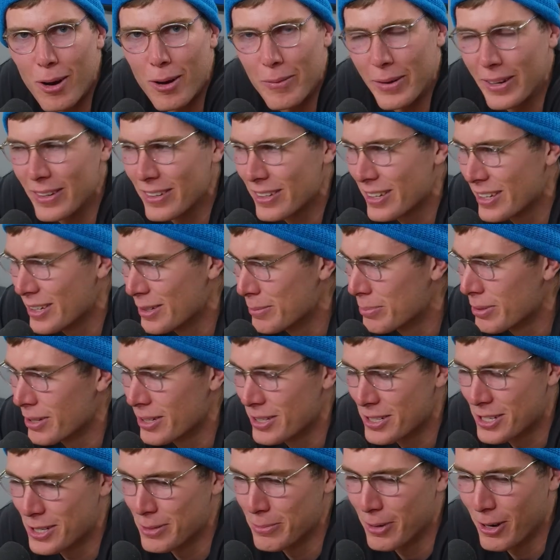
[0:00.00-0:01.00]
and I'm looking at the
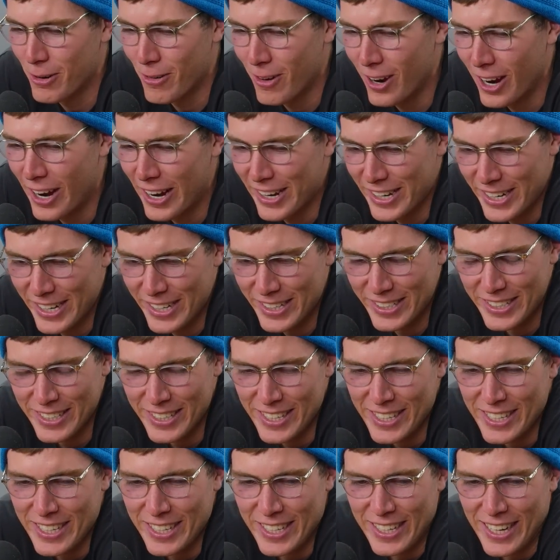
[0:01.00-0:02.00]
players to my right, and
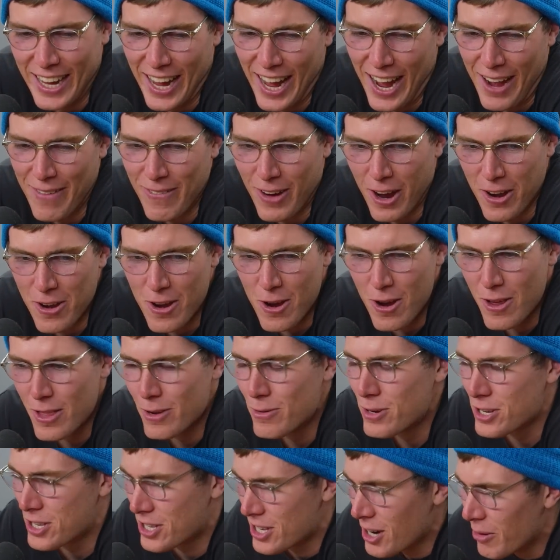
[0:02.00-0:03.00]
I knew
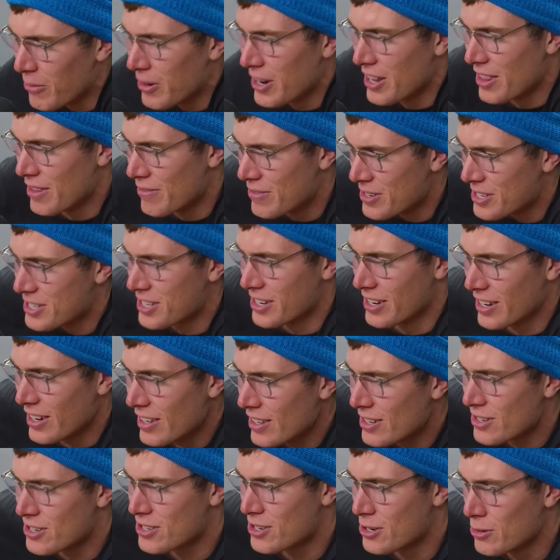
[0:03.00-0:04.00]
there was someone in the vicinity.
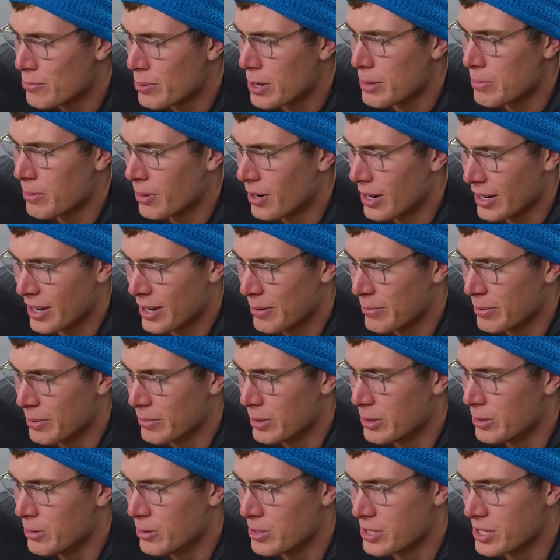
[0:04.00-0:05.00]
There's two people. I can't
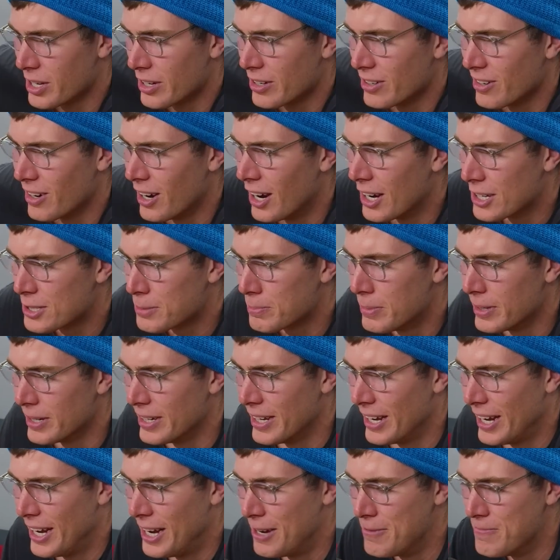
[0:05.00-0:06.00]
remember who was under us, but
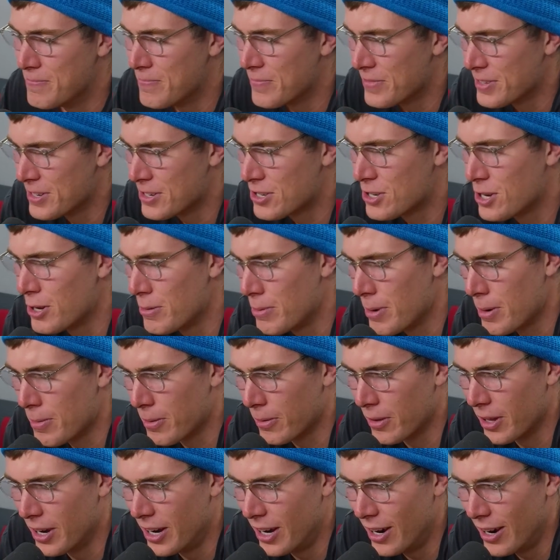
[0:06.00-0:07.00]
there's two
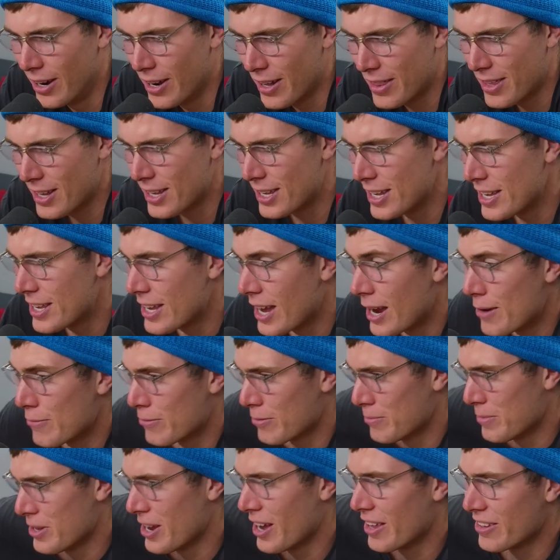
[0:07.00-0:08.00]
people there, and I think he came
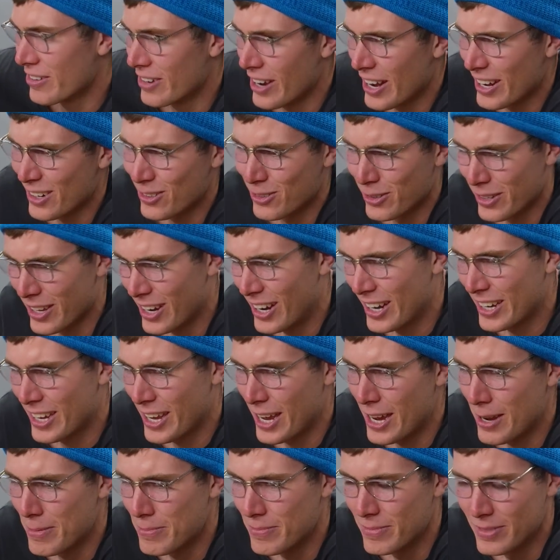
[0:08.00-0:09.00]
from the other angle that I
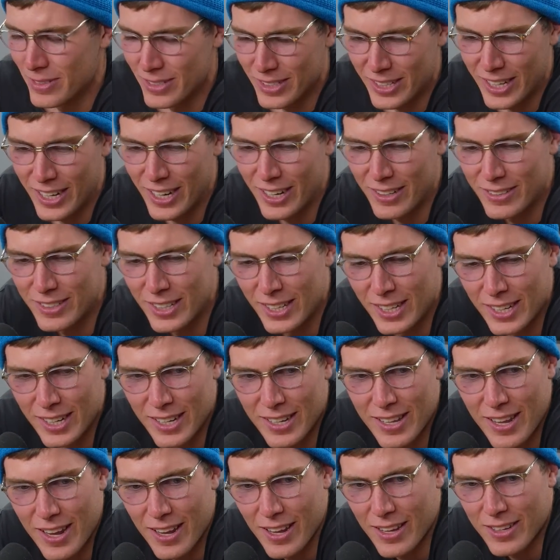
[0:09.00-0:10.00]
came, the
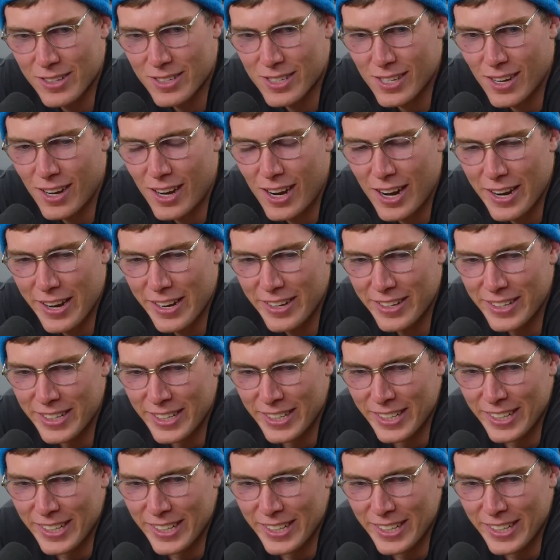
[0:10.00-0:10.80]
other side, and